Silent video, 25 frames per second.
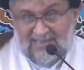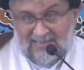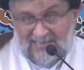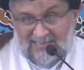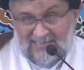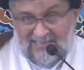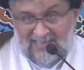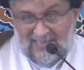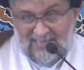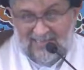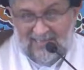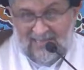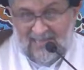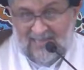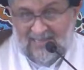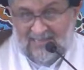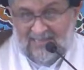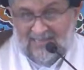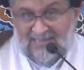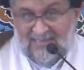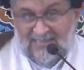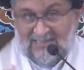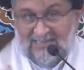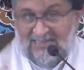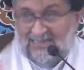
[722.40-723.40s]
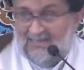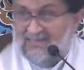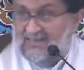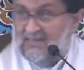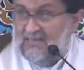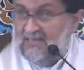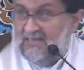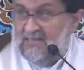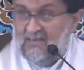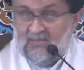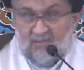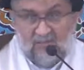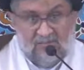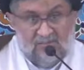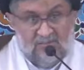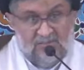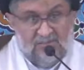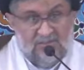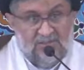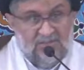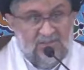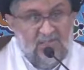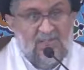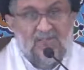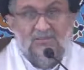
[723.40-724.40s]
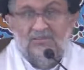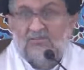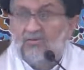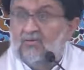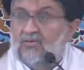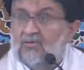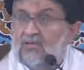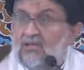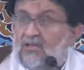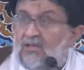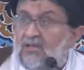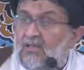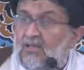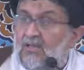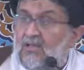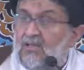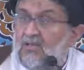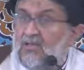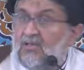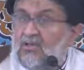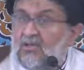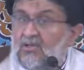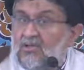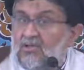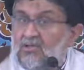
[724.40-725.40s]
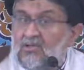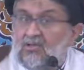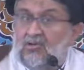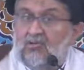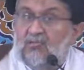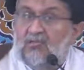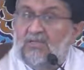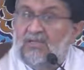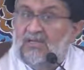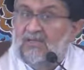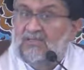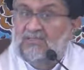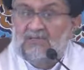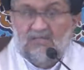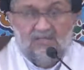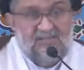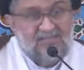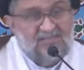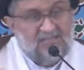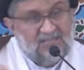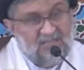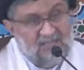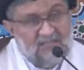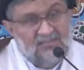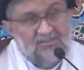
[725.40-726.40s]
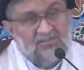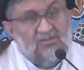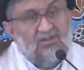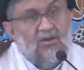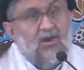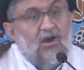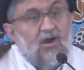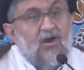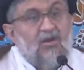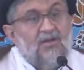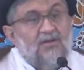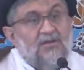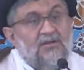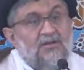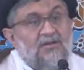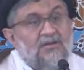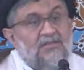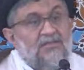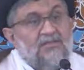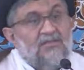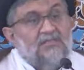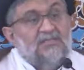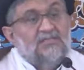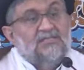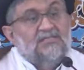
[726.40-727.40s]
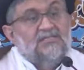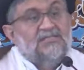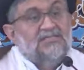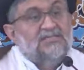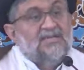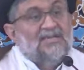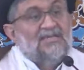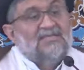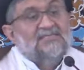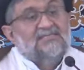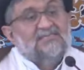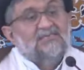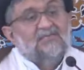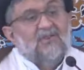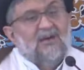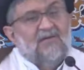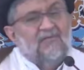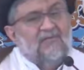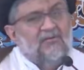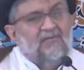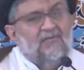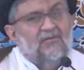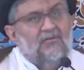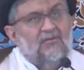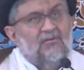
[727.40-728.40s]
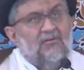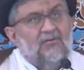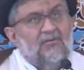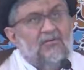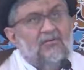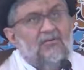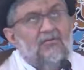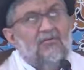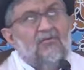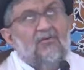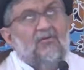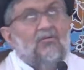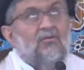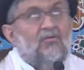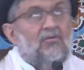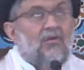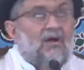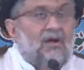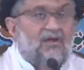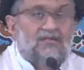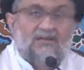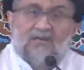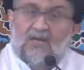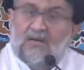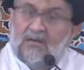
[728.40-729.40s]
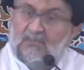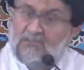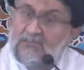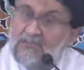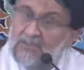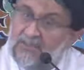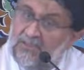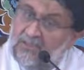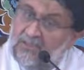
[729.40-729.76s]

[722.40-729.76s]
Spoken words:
and you know, he says, okay, you believe that sun is God, sun is powerful, oh, haza Rabbi.